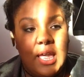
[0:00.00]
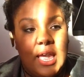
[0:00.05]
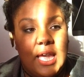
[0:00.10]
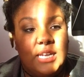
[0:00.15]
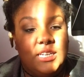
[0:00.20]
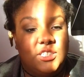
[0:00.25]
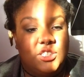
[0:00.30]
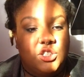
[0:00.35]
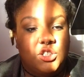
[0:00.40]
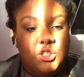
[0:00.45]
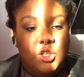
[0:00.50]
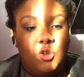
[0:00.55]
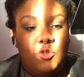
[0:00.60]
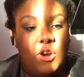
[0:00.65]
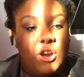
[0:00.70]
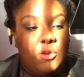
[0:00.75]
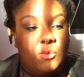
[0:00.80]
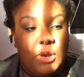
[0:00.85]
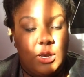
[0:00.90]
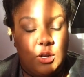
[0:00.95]
And it's just a
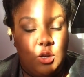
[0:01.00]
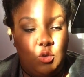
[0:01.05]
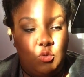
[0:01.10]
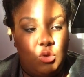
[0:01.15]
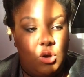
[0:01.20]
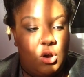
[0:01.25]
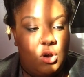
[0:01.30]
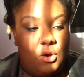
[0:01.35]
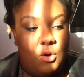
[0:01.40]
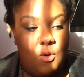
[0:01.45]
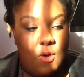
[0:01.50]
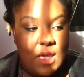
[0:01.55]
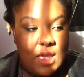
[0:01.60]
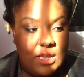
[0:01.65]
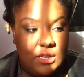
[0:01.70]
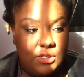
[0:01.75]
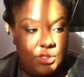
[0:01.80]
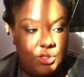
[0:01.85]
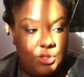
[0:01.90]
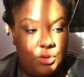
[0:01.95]
great way to grow
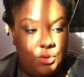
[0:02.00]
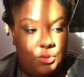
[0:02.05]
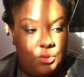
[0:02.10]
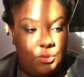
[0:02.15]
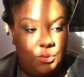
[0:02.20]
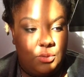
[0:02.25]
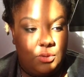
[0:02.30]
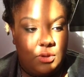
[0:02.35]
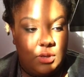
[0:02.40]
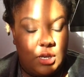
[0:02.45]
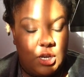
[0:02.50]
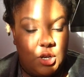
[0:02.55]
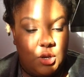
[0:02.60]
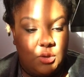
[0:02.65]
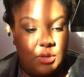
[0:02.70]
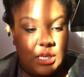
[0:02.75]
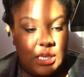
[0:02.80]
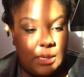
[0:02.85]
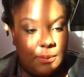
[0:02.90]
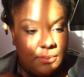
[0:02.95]
and to
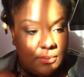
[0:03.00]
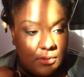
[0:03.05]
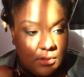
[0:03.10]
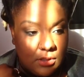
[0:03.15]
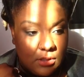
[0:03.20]
keep